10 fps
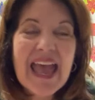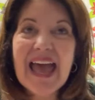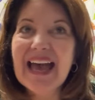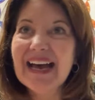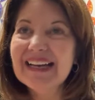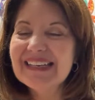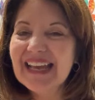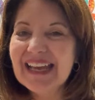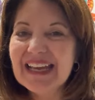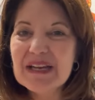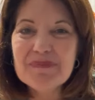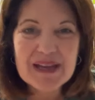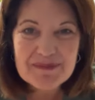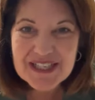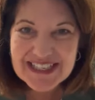at a
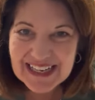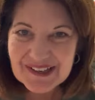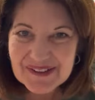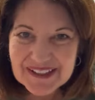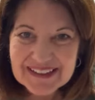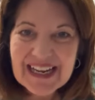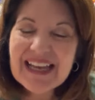baby shower?